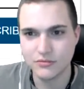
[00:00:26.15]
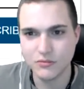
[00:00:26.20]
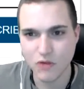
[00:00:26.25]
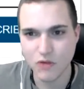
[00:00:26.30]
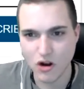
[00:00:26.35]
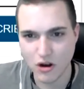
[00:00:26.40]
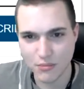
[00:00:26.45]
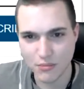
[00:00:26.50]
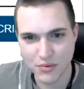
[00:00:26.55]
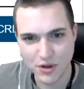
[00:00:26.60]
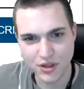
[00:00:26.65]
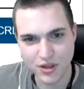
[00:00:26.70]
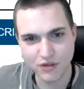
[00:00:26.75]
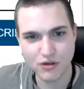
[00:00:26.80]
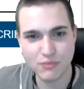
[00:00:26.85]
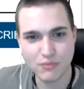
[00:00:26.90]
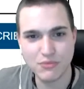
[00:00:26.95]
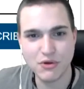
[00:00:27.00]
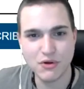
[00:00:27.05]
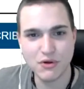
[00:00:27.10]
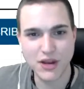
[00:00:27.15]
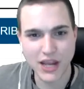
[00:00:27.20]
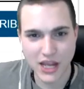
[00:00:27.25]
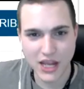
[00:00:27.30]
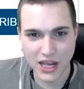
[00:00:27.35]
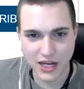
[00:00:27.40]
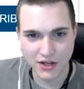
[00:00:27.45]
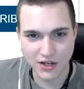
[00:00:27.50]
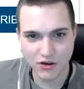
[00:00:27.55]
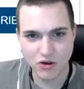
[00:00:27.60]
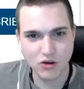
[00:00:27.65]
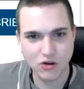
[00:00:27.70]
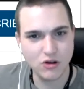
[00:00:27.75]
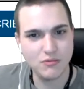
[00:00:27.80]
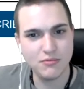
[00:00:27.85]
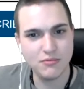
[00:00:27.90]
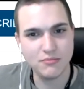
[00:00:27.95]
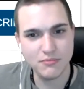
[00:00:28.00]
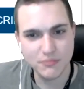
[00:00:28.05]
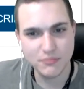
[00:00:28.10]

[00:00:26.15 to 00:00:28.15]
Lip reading: Welcome to the crypto gang, Norm.